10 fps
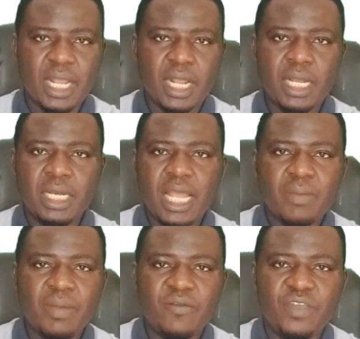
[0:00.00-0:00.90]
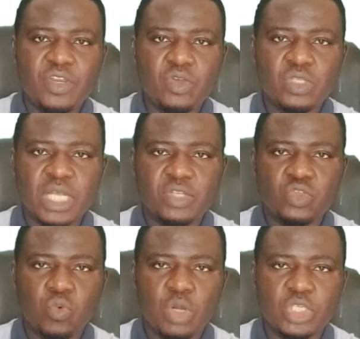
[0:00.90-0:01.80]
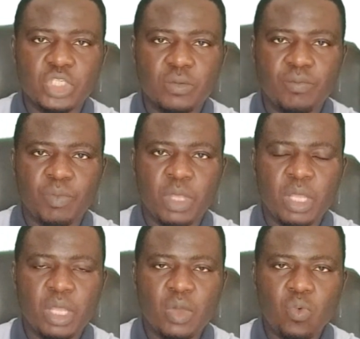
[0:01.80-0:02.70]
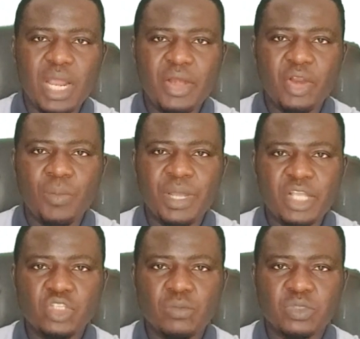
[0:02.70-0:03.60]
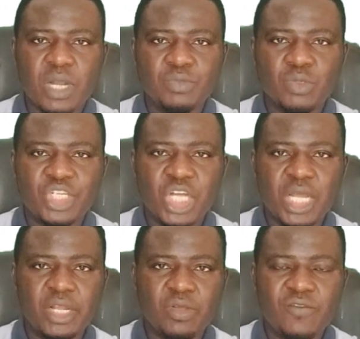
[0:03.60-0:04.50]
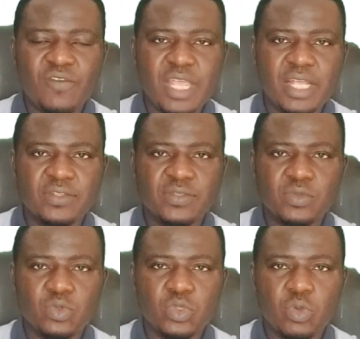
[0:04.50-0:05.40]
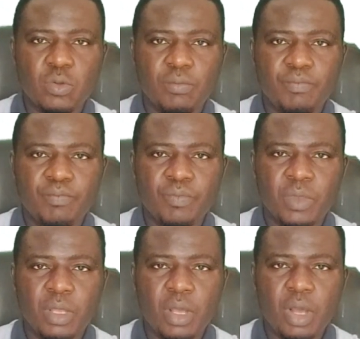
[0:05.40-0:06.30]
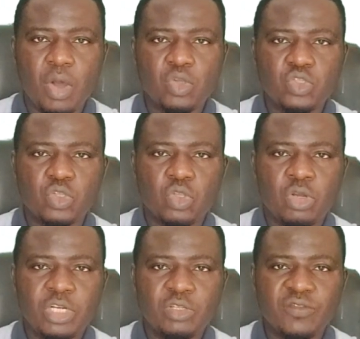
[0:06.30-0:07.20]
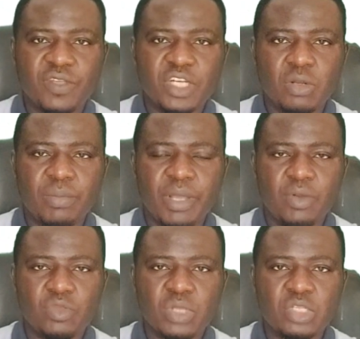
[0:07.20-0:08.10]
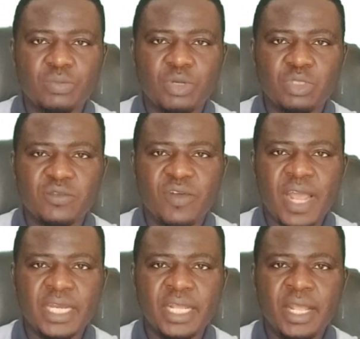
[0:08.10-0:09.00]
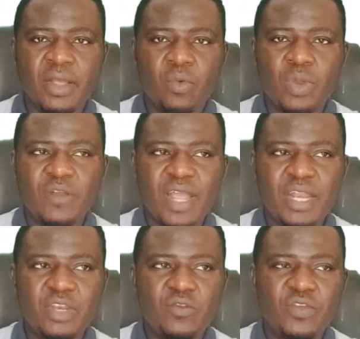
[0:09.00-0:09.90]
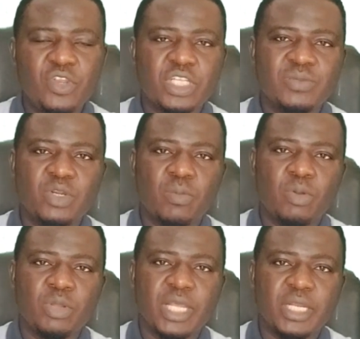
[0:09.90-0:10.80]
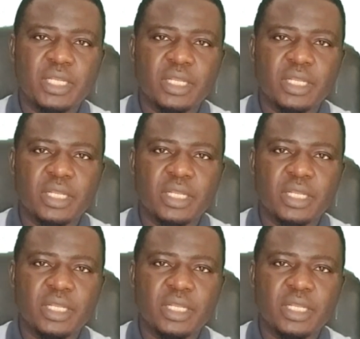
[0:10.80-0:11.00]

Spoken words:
Kindly like my videos as you watch. While I recommend that you subscribe to my channel if you are yet to do so. Also turn on the notification bell so as to be notified whenever a new video is being uploaded.